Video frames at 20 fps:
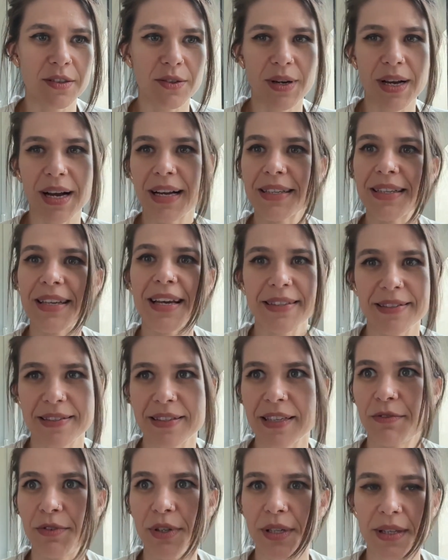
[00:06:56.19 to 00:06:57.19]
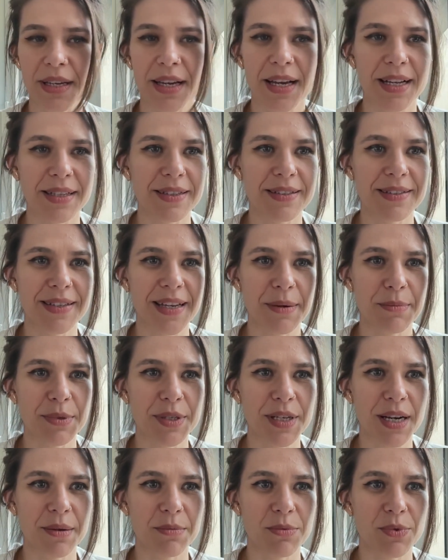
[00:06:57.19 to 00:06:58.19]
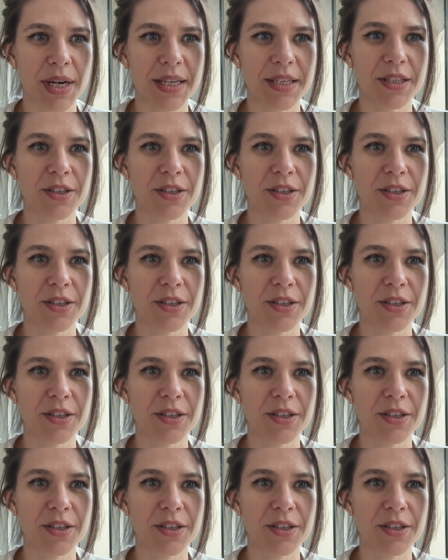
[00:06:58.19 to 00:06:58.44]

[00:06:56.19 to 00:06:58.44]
You can't test everything at the same time, right?